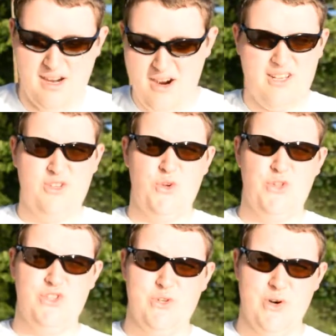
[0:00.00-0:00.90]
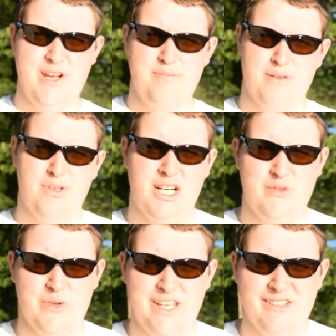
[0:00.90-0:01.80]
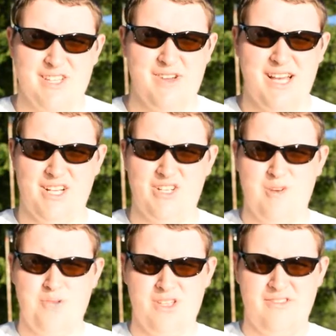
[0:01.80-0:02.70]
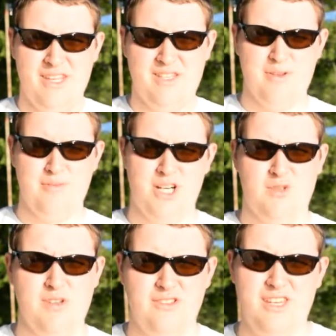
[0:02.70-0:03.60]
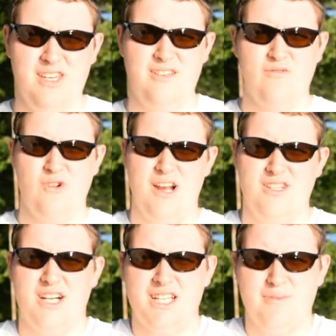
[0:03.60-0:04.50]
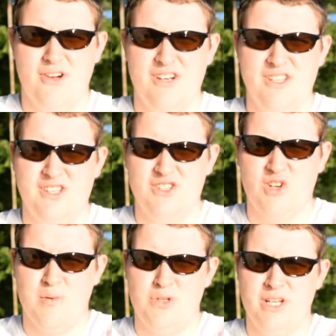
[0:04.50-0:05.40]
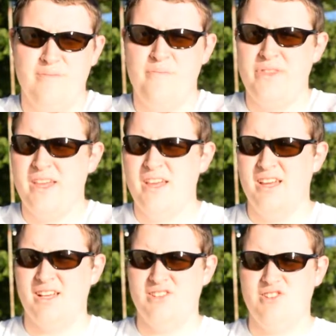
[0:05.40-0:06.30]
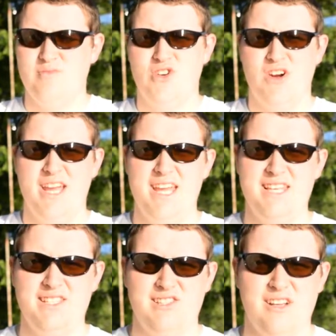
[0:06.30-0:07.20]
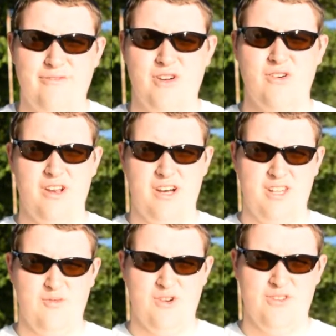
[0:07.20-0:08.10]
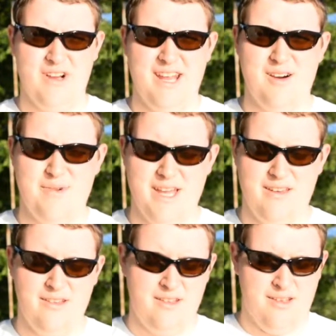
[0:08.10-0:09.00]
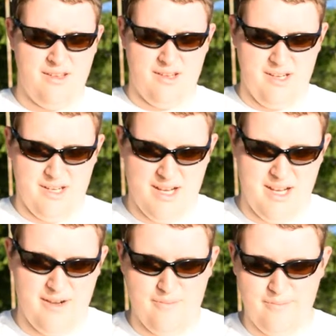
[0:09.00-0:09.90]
I already told the story on Big Box Weekly. So actually, I'll put the link to Big Box Weekly where I talked about it in the description. Because there's some crazy stuff going on in the world right now, man. Um,